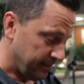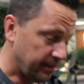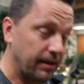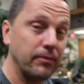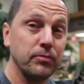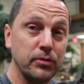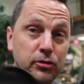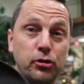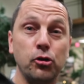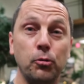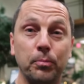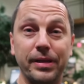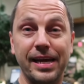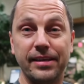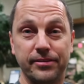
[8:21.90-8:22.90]
it comes with two
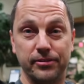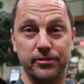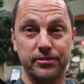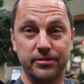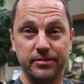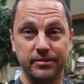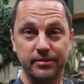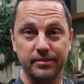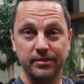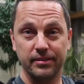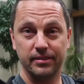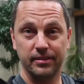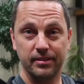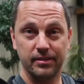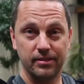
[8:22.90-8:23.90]
planters.
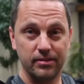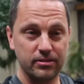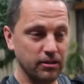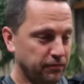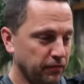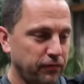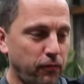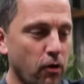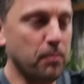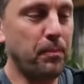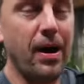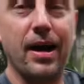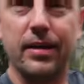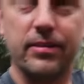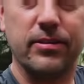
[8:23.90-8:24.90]
Oh, for four
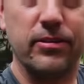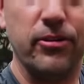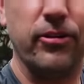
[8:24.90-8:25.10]
bucks,